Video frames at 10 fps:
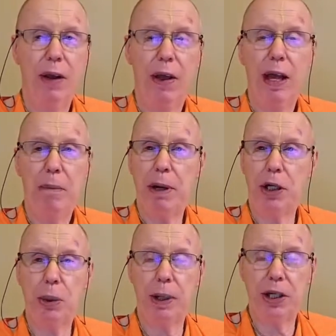but
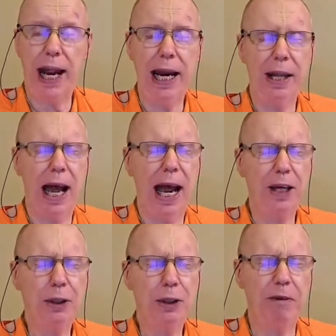to attain the
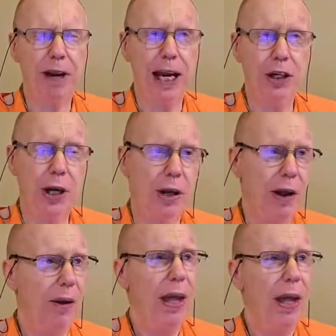highest perfection,
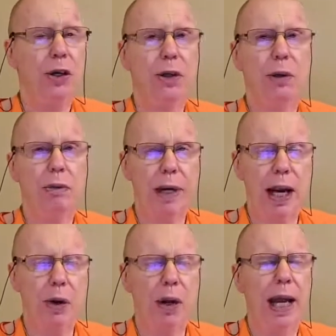to
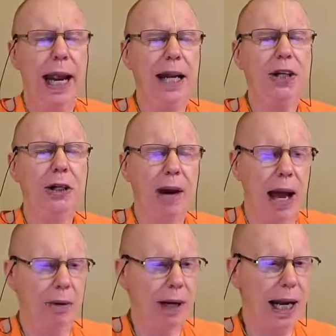re-enter our
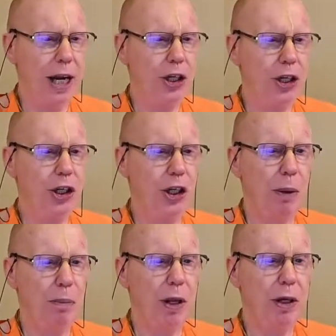relationship
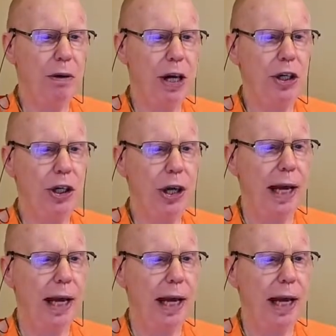with Krishna.